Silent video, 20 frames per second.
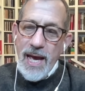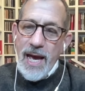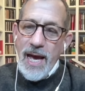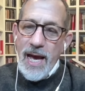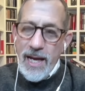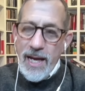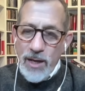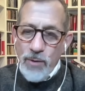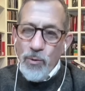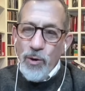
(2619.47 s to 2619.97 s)

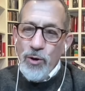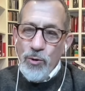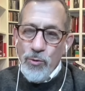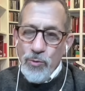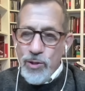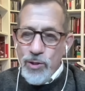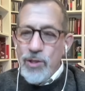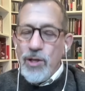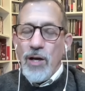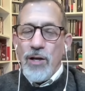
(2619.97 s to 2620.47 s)
anyone who
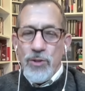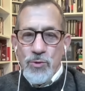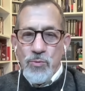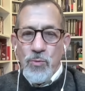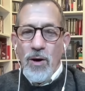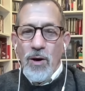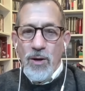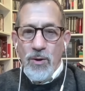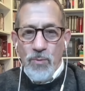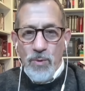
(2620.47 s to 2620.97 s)
does
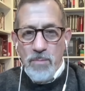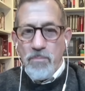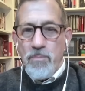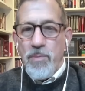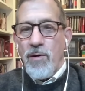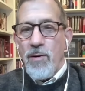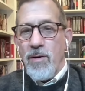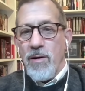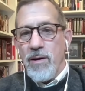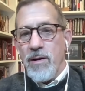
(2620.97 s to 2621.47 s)
want to
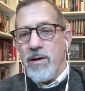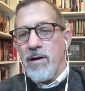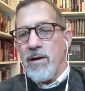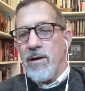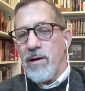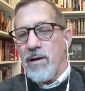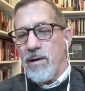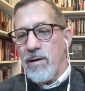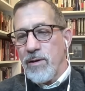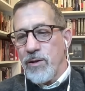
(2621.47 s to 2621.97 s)
embark
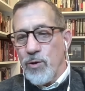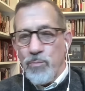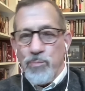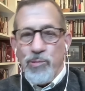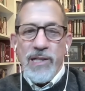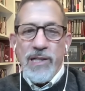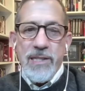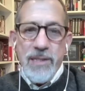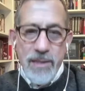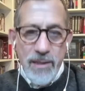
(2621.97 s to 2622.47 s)

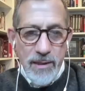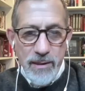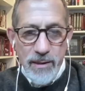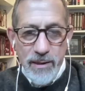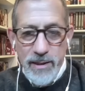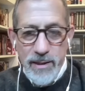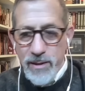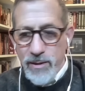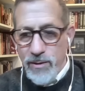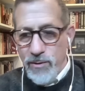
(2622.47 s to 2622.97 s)

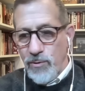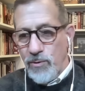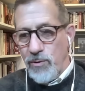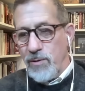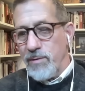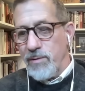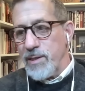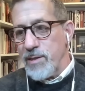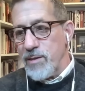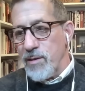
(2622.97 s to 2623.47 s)
hubristically
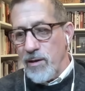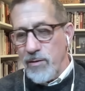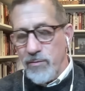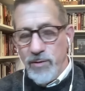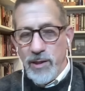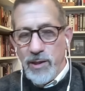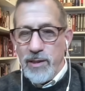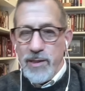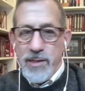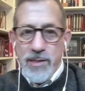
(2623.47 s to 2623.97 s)
or as
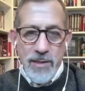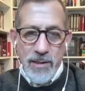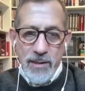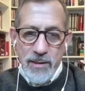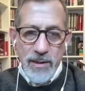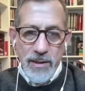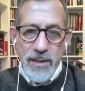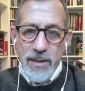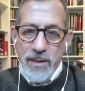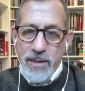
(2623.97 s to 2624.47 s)

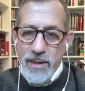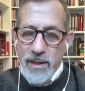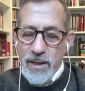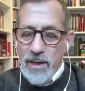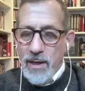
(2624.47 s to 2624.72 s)
unrealistically